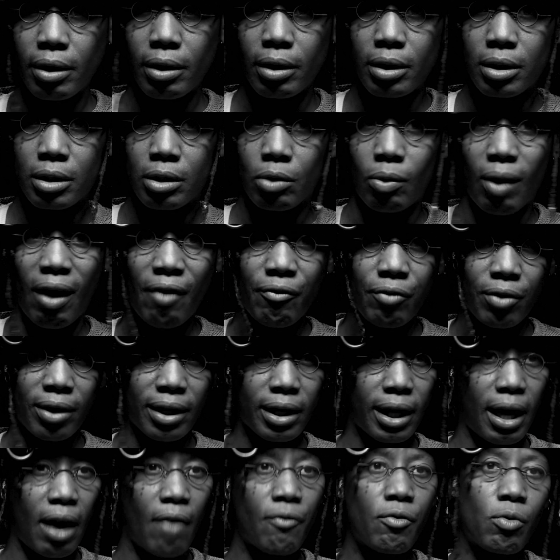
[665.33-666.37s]
So I feel
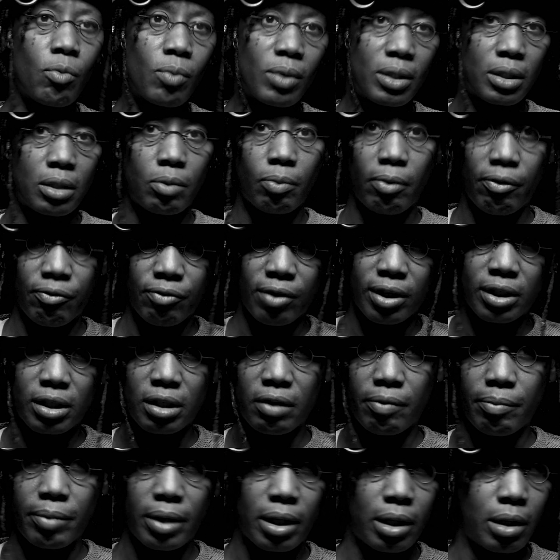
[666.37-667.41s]
like everyone's a
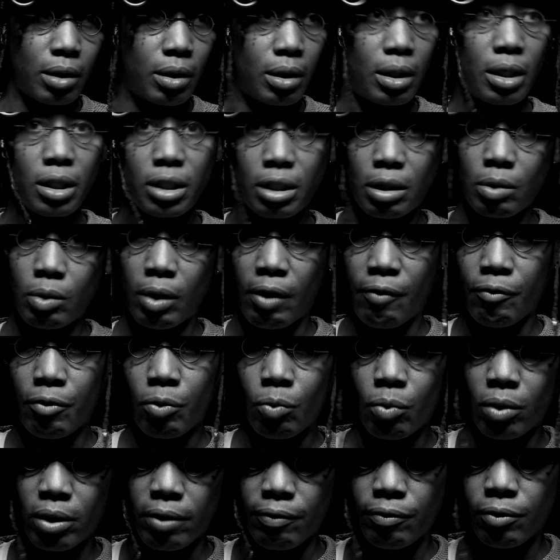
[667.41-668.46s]
reflection of me. Each and every
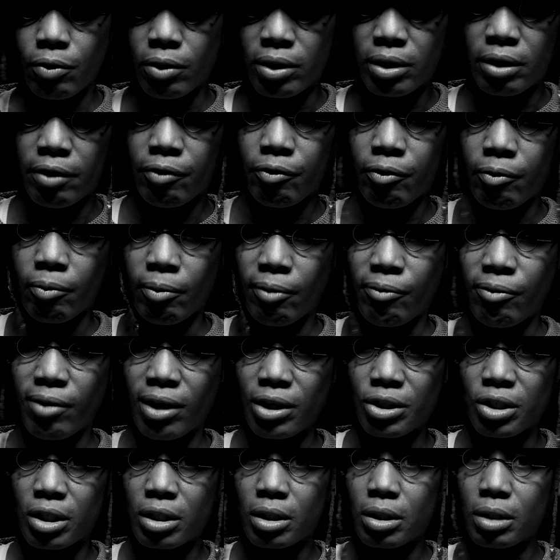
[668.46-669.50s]
one of you are different
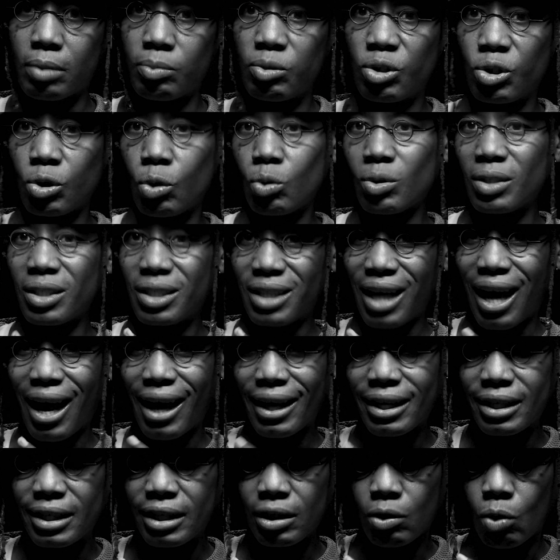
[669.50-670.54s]
reflections. Soul is the
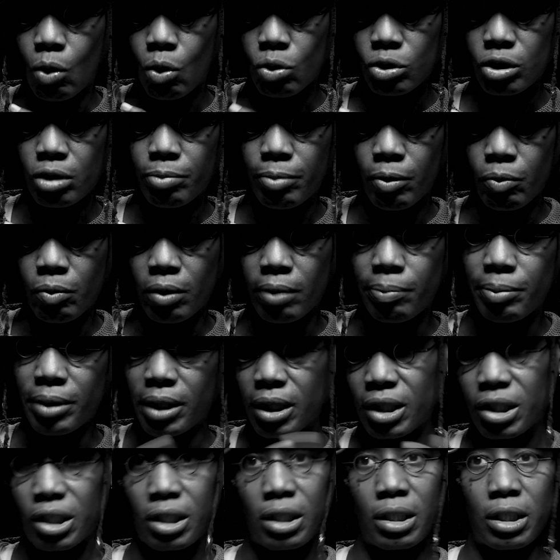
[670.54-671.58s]
ideal ultimate one
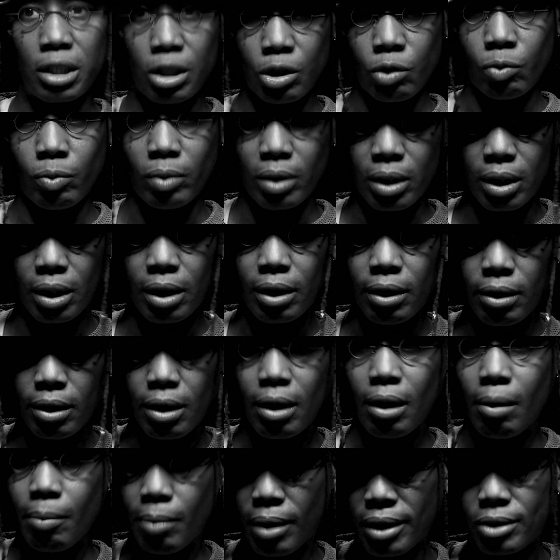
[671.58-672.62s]
because she's literally
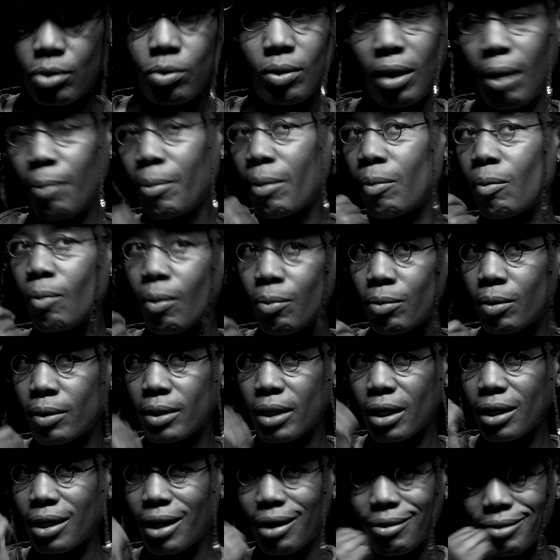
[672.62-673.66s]
my twin. I remember when we were
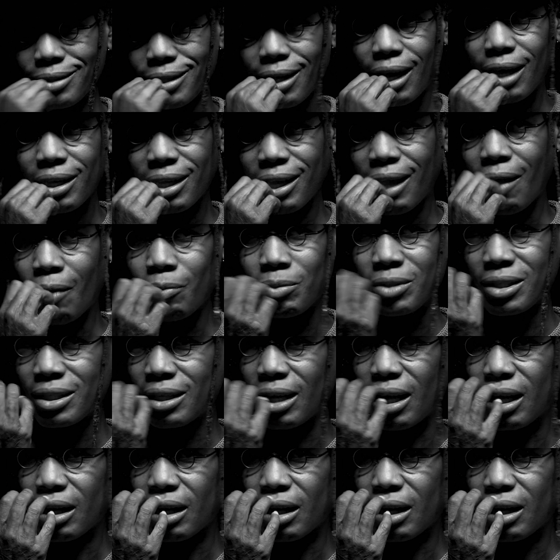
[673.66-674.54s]
young, I was in the